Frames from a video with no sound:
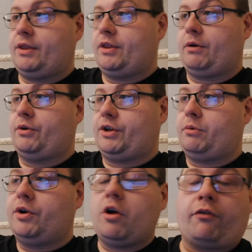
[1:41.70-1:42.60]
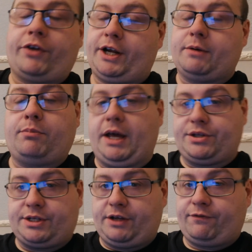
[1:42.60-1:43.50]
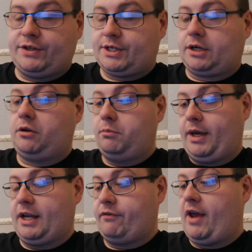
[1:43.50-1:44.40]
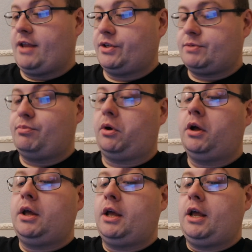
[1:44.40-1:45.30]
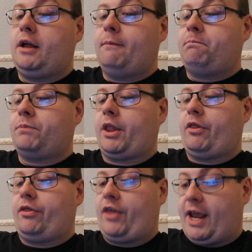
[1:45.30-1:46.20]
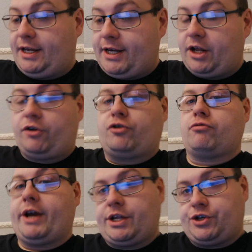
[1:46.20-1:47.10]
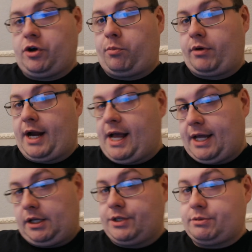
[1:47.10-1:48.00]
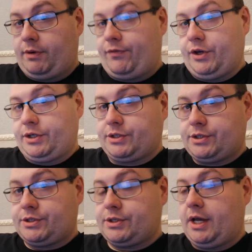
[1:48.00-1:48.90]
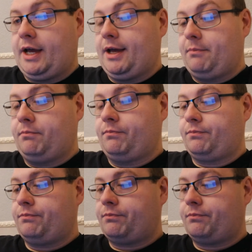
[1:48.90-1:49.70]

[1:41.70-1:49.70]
nothing compared to the physical main events, but they did a great job regardless with those on